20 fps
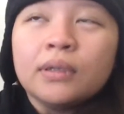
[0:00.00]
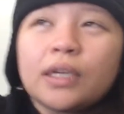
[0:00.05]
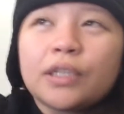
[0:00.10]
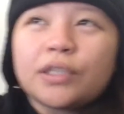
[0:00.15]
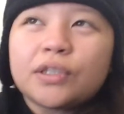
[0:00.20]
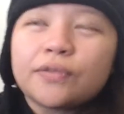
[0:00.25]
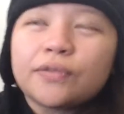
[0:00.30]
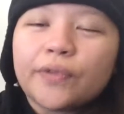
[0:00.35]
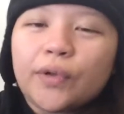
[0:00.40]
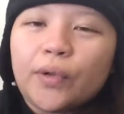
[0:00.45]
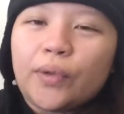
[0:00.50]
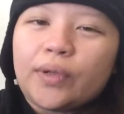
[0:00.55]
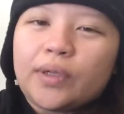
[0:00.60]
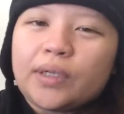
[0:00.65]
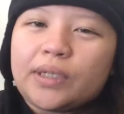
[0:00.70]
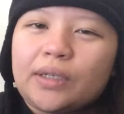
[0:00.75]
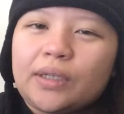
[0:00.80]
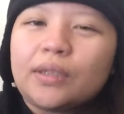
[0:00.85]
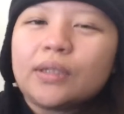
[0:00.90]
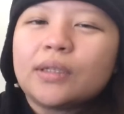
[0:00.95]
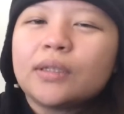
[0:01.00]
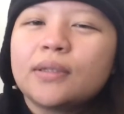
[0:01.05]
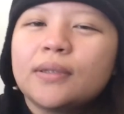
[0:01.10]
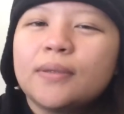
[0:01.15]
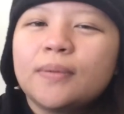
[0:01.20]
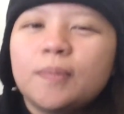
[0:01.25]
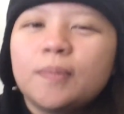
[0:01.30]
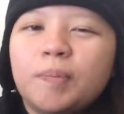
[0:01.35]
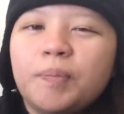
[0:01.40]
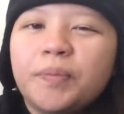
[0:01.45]
just felt like
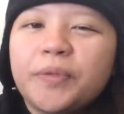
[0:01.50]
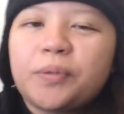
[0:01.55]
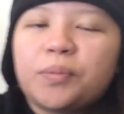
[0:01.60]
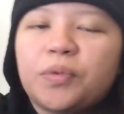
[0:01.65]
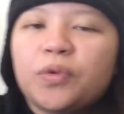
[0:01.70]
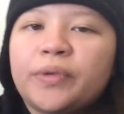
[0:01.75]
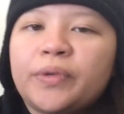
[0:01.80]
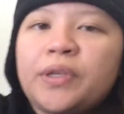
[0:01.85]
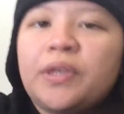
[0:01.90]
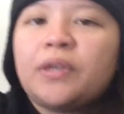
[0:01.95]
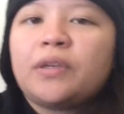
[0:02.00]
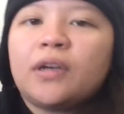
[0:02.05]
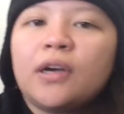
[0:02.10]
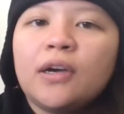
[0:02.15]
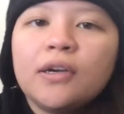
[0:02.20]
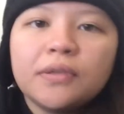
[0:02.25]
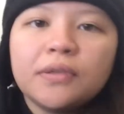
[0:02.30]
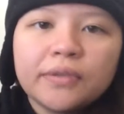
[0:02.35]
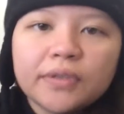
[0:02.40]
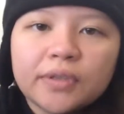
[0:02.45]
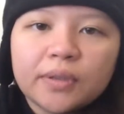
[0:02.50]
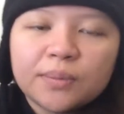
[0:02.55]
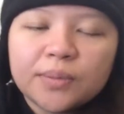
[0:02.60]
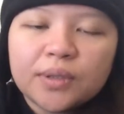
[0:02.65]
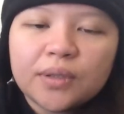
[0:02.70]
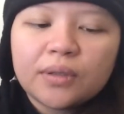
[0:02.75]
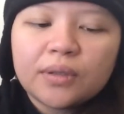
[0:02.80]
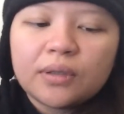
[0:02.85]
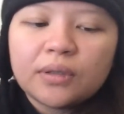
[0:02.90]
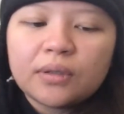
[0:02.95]
it'd probably get caught in
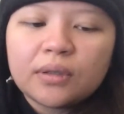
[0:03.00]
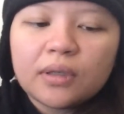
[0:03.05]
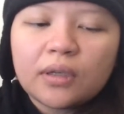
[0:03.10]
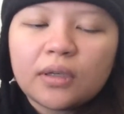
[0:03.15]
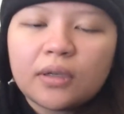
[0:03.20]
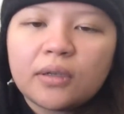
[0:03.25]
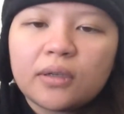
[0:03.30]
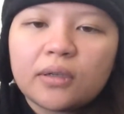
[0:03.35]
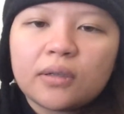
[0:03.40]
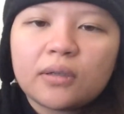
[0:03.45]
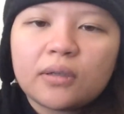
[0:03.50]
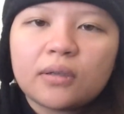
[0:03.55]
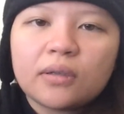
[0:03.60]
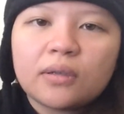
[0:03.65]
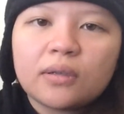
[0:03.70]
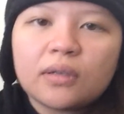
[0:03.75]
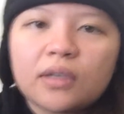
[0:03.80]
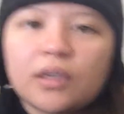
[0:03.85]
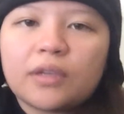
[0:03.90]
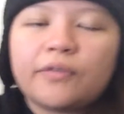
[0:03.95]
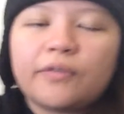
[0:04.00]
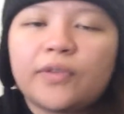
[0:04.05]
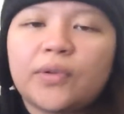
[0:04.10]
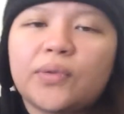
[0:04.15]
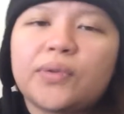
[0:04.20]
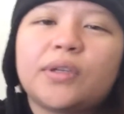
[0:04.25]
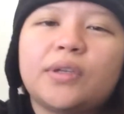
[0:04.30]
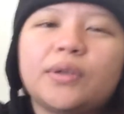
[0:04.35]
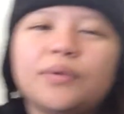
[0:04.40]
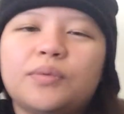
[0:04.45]
something, and I felt
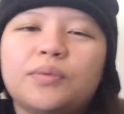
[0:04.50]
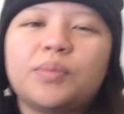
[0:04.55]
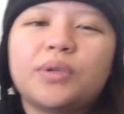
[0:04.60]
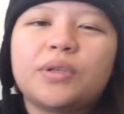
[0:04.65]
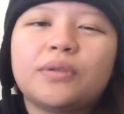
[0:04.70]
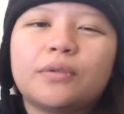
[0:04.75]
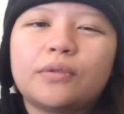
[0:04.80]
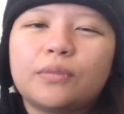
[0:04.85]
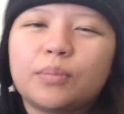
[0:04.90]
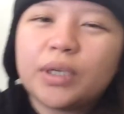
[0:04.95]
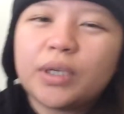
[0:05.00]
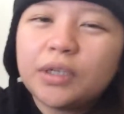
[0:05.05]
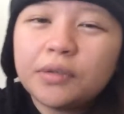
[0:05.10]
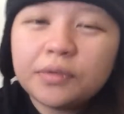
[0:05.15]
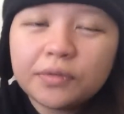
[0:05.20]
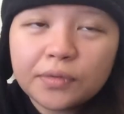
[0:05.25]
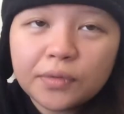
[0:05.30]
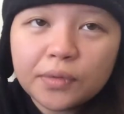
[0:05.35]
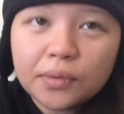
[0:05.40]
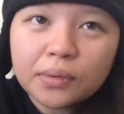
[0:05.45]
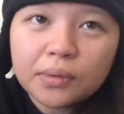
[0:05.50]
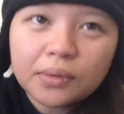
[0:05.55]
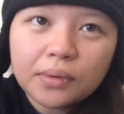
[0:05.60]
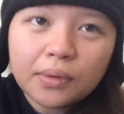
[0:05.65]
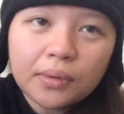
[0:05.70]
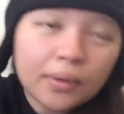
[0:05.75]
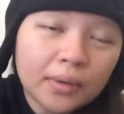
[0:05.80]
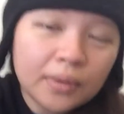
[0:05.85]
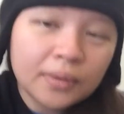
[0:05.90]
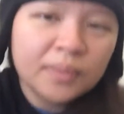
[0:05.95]
like it would be too
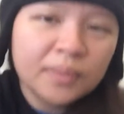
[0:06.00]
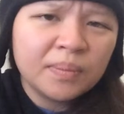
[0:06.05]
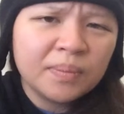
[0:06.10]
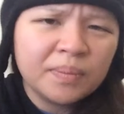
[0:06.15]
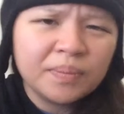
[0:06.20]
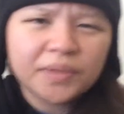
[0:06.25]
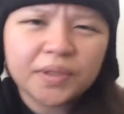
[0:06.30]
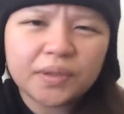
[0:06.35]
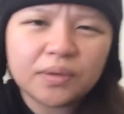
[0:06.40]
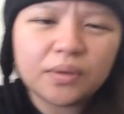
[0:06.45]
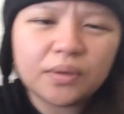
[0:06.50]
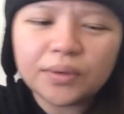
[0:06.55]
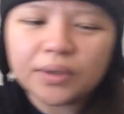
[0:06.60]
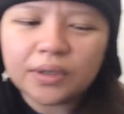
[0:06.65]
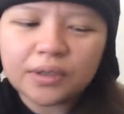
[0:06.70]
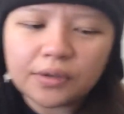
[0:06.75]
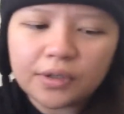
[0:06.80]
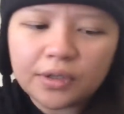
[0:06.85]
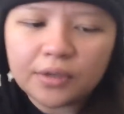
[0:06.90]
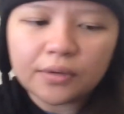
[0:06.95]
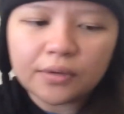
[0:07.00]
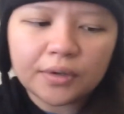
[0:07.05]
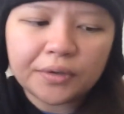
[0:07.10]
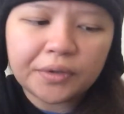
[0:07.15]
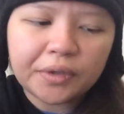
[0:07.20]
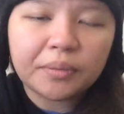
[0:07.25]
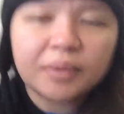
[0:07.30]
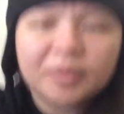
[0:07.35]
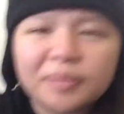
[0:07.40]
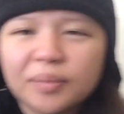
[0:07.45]
painful to do it in either.